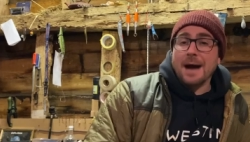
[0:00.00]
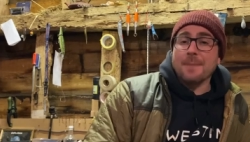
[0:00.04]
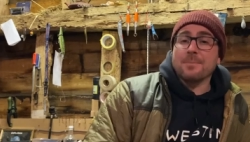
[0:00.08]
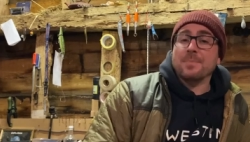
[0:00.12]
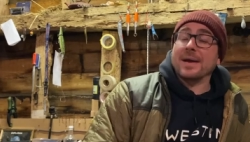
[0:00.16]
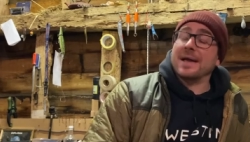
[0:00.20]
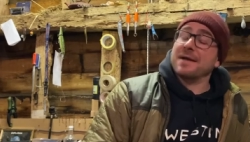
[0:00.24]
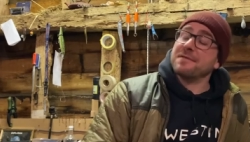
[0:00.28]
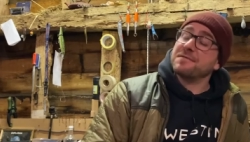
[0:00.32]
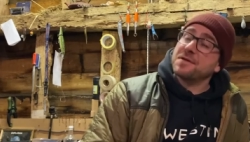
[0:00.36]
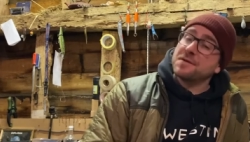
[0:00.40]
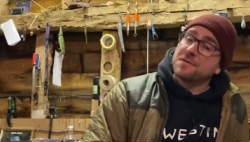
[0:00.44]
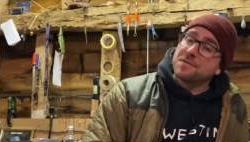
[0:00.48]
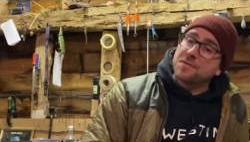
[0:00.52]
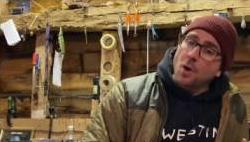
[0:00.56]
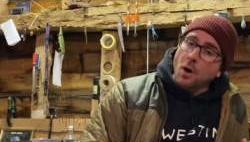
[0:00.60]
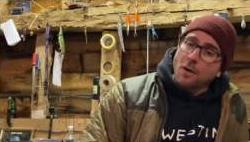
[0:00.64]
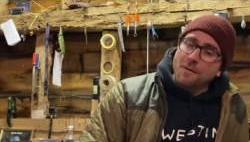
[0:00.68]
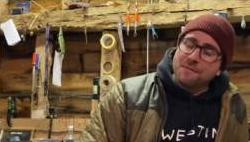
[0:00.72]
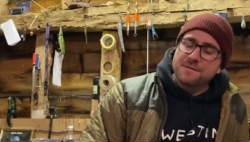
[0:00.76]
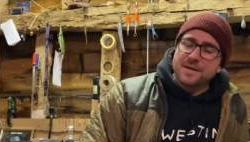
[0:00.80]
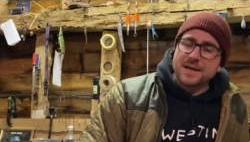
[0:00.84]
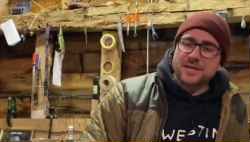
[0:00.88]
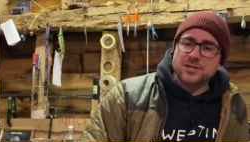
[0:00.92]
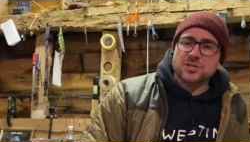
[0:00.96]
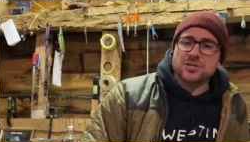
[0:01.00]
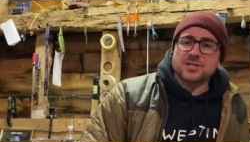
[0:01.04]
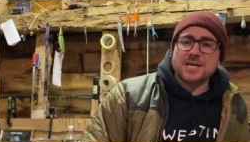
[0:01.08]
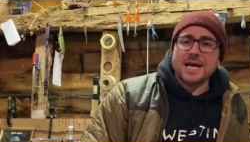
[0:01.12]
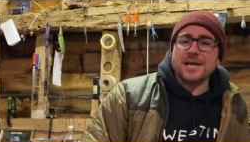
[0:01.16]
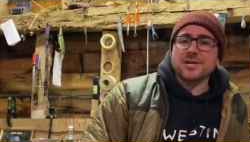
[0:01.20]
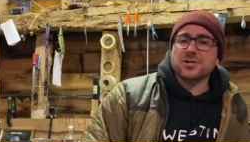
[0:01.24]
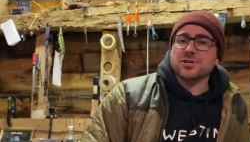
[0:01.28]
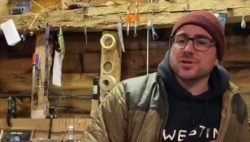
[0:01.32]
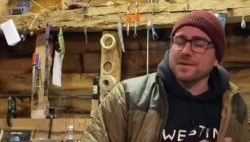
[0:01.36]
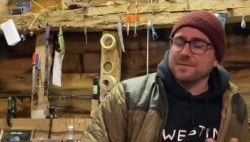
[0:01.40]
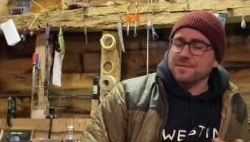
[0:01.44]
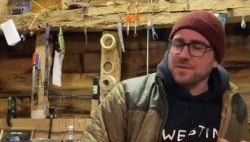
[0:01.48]
But if you've got
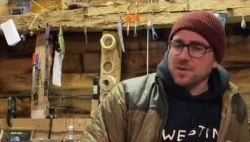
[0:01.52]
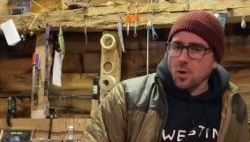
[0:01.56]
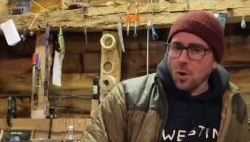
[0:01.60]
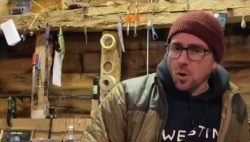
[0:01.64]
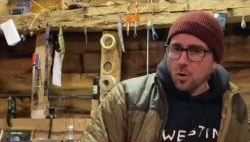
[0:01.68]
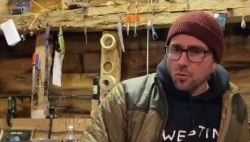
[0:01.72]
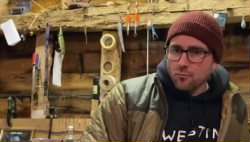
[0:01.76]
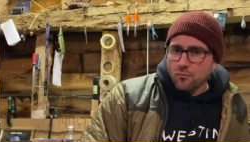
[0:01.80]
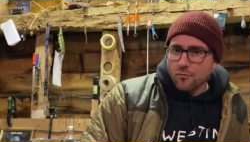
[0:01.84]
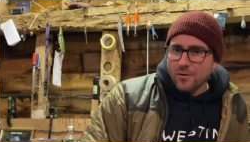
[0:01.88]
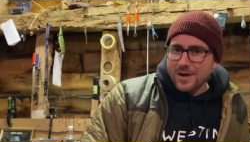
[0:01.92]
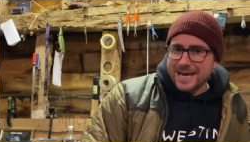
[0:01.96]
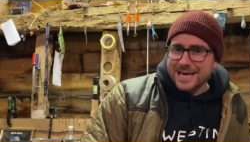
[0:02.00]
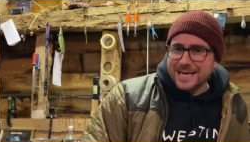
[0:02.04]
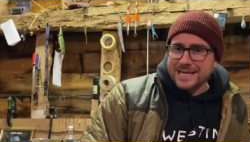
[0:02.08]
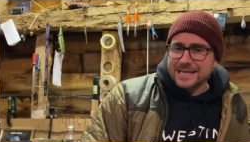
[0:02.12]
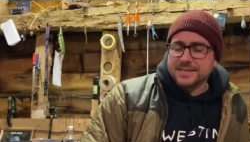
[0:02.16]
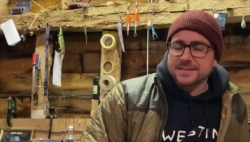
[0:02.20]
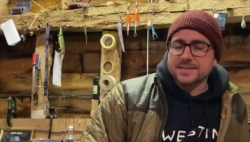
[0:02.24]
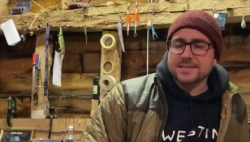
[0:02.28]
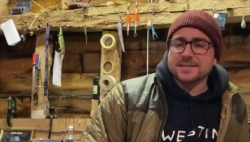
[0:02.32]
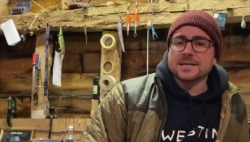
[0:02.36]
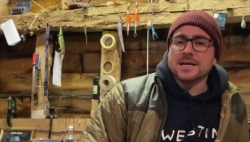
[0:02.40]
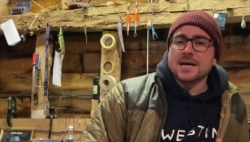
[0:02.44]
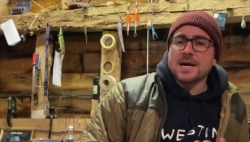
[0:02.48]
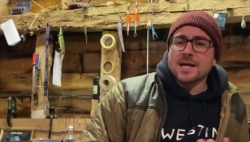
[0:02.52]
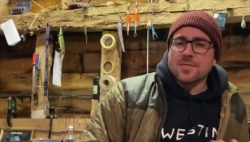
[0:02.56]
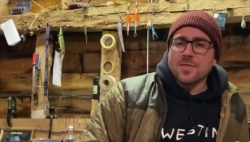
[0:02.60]
vegetation, if you've got reeds,